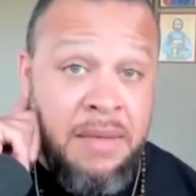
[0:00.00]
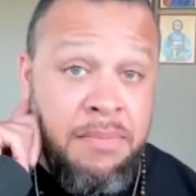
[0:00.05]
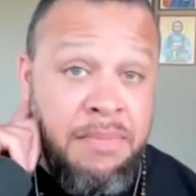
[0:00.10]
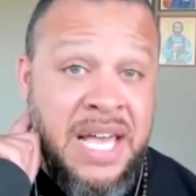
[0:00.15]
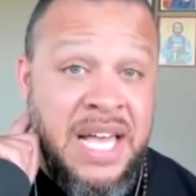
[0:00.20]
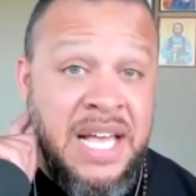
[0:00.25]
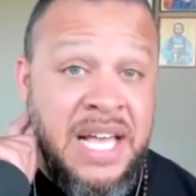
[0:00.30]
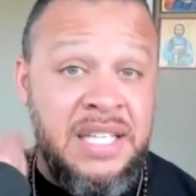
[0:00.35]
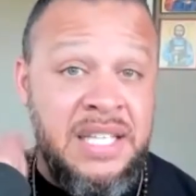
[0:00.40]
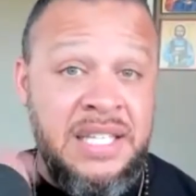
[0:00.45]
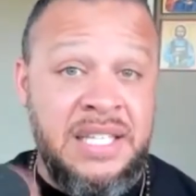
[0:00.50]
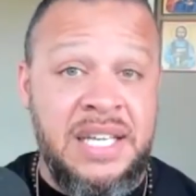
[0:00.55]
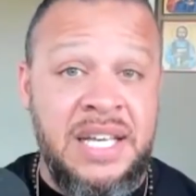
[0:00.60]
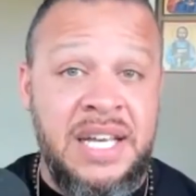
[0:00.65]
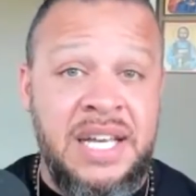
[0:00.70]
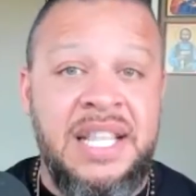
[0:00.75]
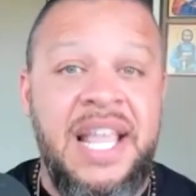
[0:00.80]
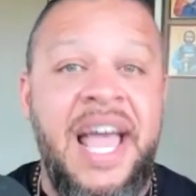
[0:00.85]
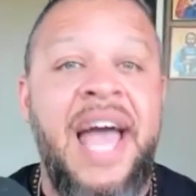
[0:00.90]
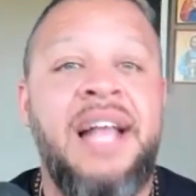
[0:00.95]
means
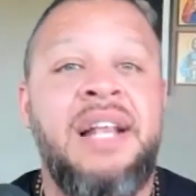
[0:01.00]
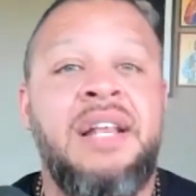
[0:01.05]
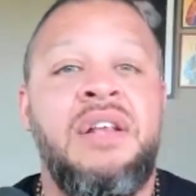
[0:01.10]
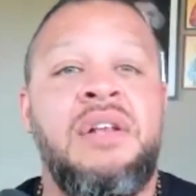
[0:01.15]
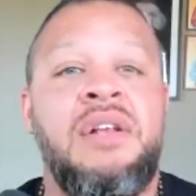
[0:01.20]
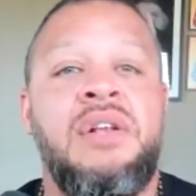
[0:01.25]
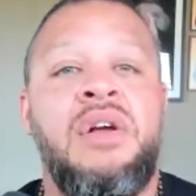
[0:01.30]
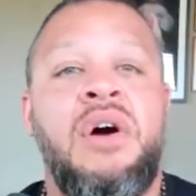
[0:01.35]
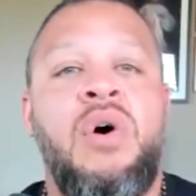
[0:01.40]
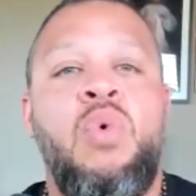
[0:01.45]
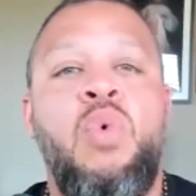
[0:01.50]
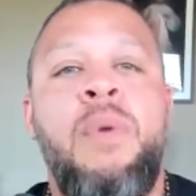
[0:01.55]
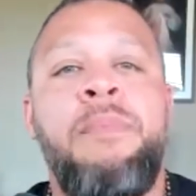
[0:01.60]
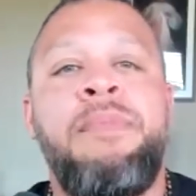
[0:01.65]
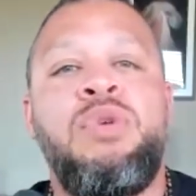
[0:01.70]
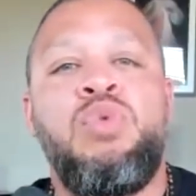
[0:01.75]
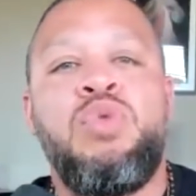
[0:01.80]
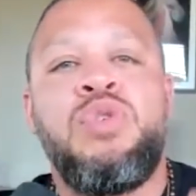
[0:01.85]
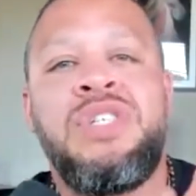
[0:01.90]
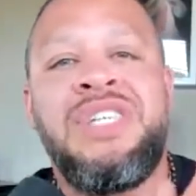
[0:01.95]
that a
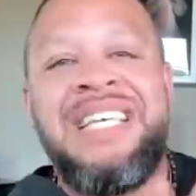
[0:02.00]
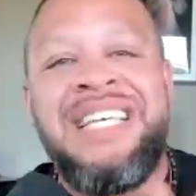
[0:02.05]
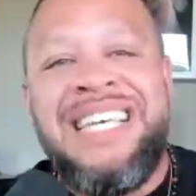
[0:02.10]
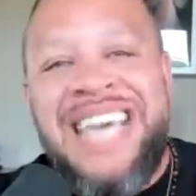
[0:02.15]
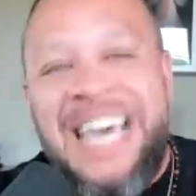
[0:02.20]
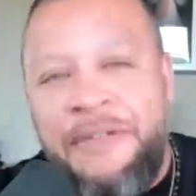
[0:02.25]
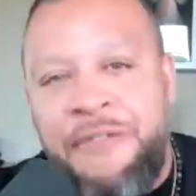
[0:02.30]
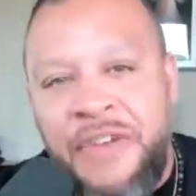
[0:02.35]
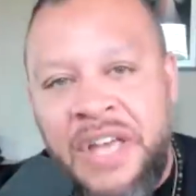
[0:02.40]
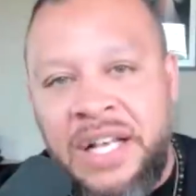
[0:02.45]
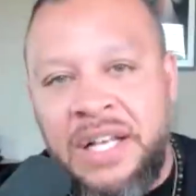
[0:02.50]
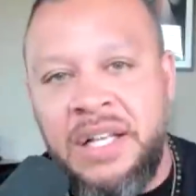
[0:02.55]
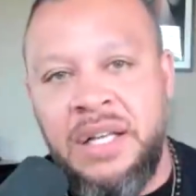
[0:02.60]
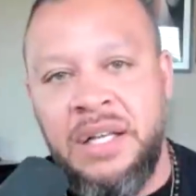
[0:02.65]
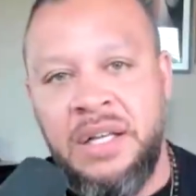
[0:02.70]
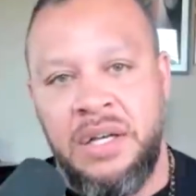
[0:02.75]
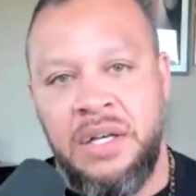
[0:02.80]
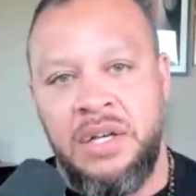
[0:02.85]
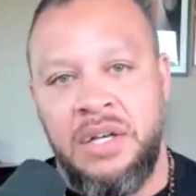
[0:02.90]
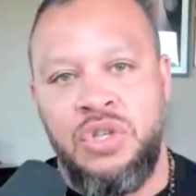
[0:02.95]
woman was given
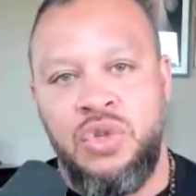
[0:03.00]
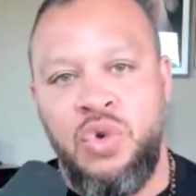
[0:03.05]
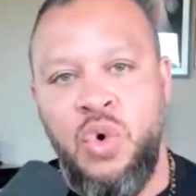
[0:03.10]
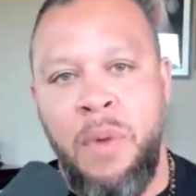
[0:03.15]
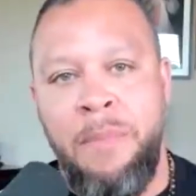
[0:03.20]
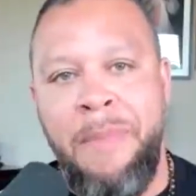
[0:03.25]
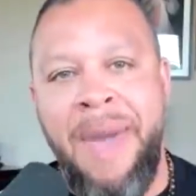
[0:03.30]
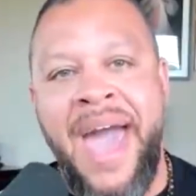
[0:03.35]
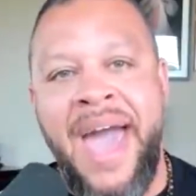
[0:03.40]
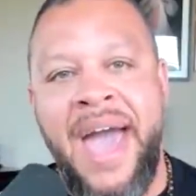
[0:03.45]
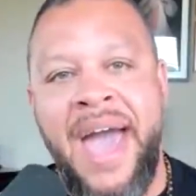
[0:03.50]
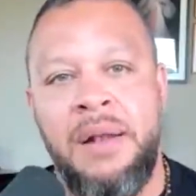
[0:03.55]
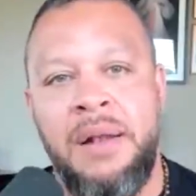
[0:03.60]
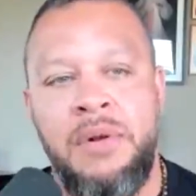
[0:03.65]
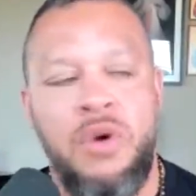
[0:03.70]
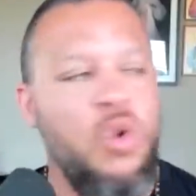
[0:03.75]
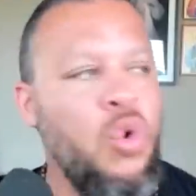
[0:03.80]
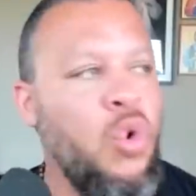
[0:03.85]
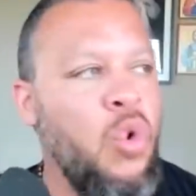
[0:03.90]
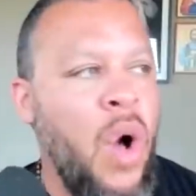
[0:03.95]
to a man.
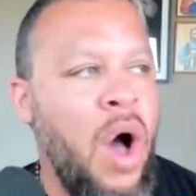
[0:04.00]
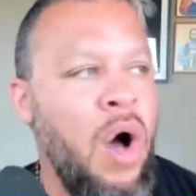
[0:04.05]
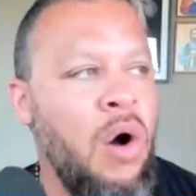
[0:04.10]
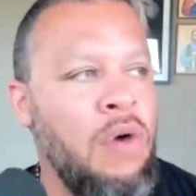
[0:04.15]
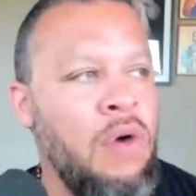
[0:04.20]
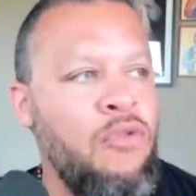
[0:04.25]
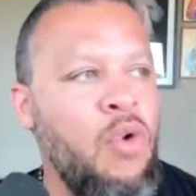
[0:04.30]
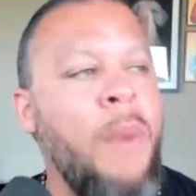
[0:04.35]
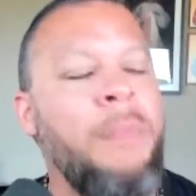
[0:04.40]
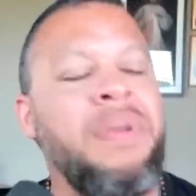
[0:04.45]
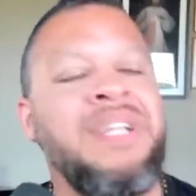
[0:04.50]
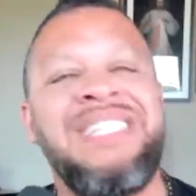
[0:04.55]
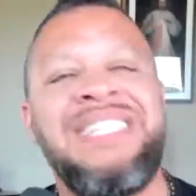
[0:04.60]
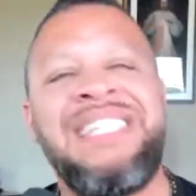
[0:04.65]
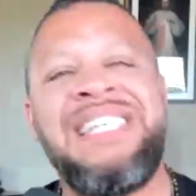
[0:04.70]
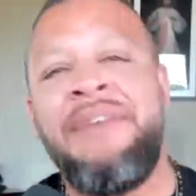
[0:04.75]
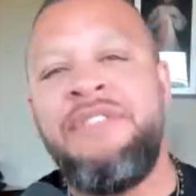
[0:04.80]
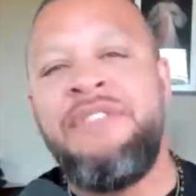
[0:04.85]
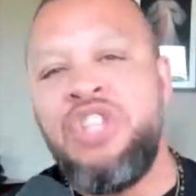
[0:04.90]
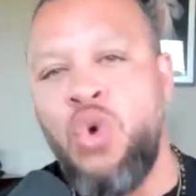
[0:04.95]
Who, uh, if a woman's
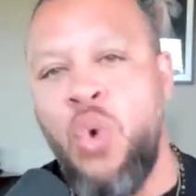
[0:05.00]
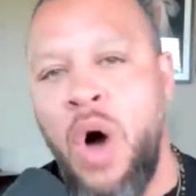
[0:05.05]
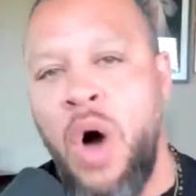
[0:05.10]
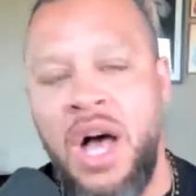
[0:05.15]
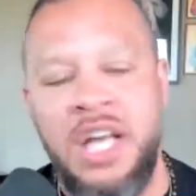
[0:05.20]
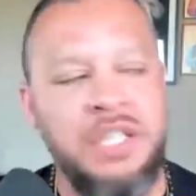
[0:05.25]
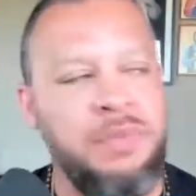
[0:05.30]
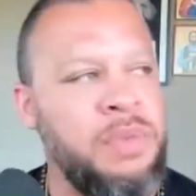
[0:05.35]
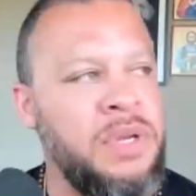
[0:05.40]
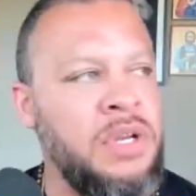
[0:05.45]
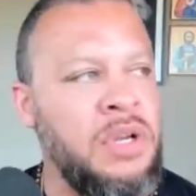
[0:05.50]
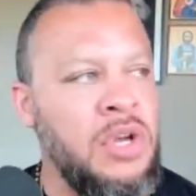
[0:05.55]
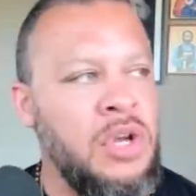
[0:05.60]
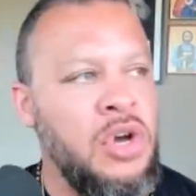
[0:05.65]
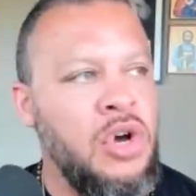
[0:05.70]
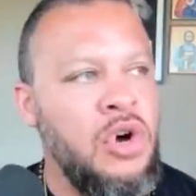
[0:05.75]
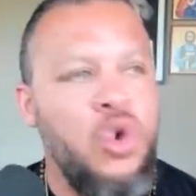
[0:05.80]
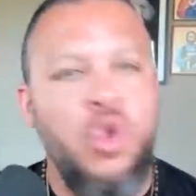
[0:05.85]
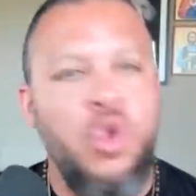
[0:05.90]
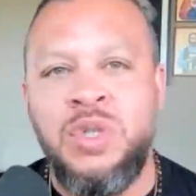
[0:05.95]
given to a husband,
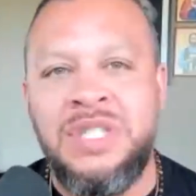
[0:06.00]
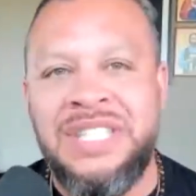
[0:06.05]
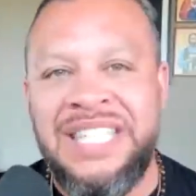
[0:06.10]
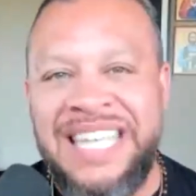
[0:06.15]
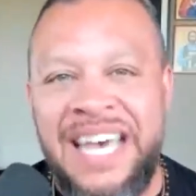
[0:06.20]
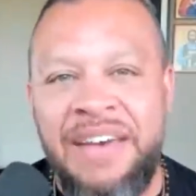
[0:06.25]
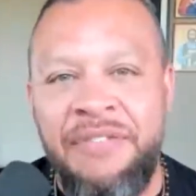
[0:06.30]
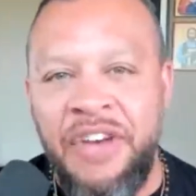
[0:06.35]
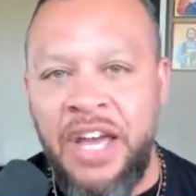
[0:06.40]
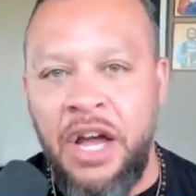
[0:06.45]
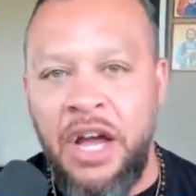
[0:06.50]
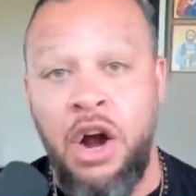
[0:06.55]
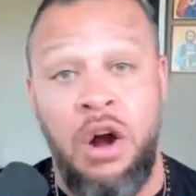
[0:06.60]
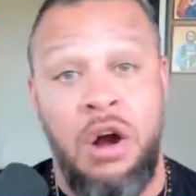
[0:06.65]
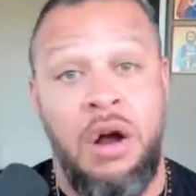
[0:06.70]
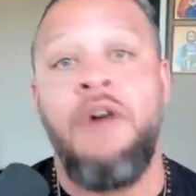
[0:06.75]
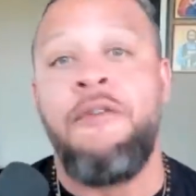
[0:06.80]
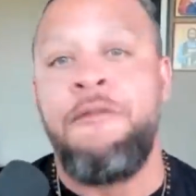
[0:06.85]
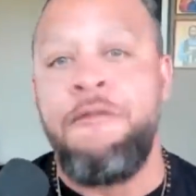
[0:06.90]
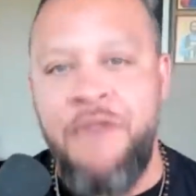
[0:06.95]
who's giving
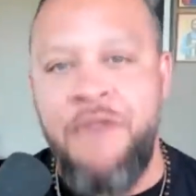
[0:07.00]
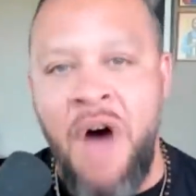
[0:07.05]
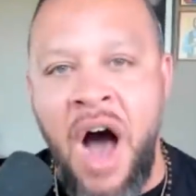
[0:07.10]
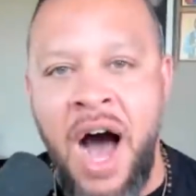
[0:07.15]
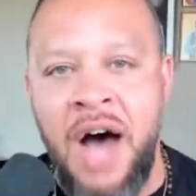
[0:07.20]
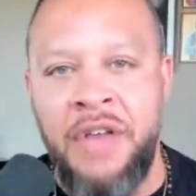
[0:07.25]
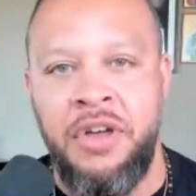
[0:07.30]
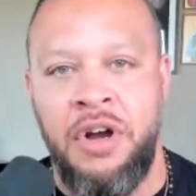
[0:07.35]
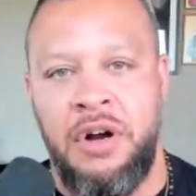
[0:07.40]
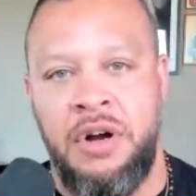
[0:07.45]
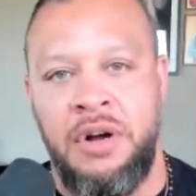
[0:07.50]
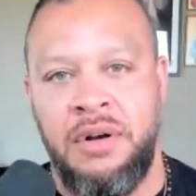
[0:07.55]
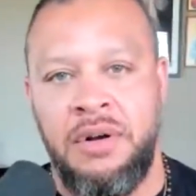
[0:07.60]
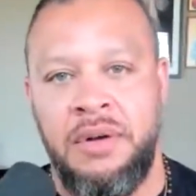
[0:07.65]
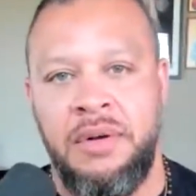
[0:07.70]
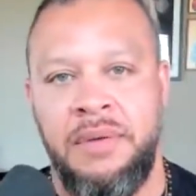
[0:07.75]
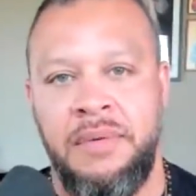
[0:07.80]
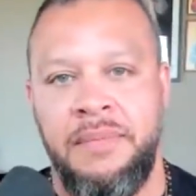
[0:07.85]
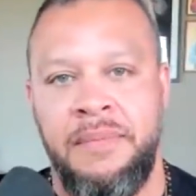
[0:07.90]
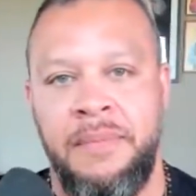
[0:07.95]
her? Her father.
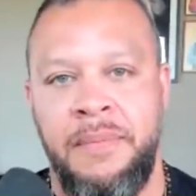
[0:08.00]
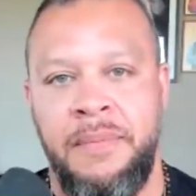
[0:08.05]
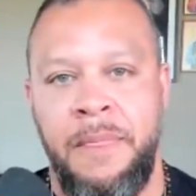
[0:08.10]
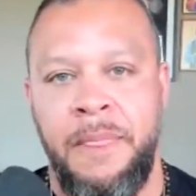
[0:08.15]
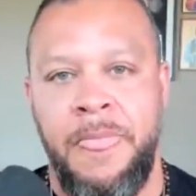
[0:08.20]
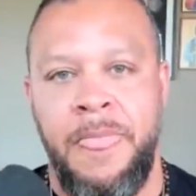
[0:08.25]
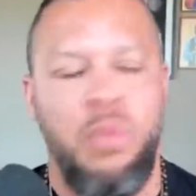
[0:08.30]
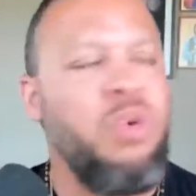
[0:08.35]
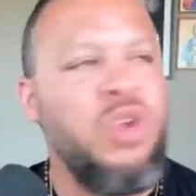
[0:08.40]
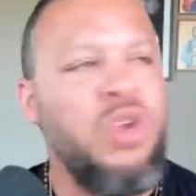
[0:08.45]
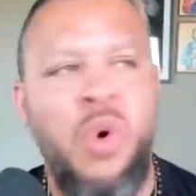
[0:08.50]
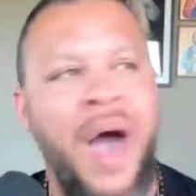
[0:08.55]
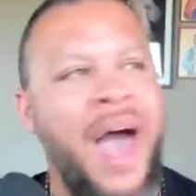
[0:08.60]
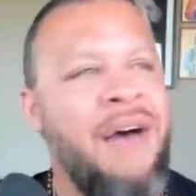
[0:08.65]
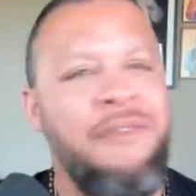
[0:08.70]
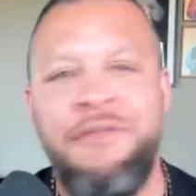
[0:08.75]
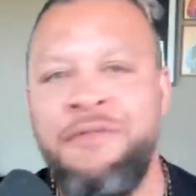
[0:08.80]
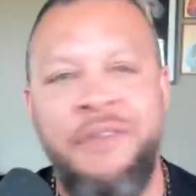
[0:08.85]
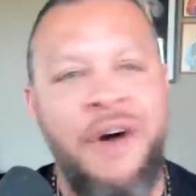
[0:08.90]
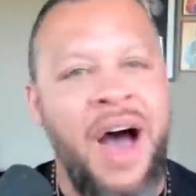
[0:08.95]
We don't
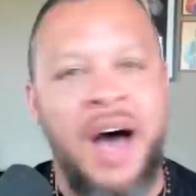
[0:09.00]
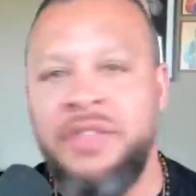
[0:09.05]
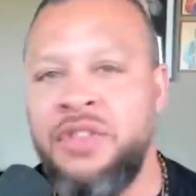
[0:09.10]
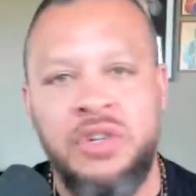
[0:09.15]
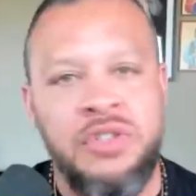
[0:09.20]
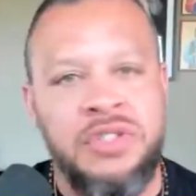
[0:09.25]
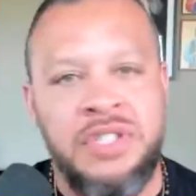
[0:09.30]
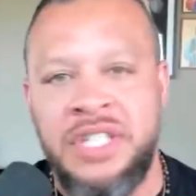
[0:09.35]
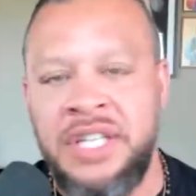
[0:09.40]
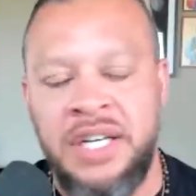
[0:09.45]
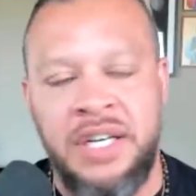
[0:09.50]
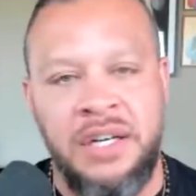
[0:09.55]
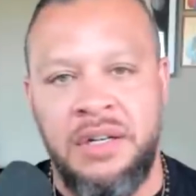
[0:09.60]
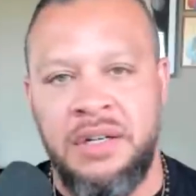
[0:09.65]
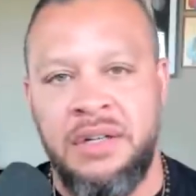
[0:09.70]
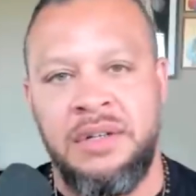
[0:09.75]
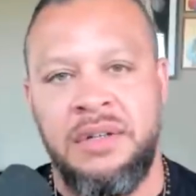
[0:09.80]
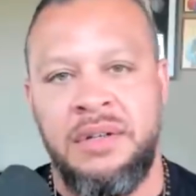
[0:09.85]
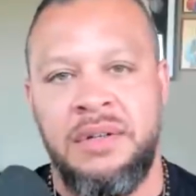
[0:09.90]
have fathers here.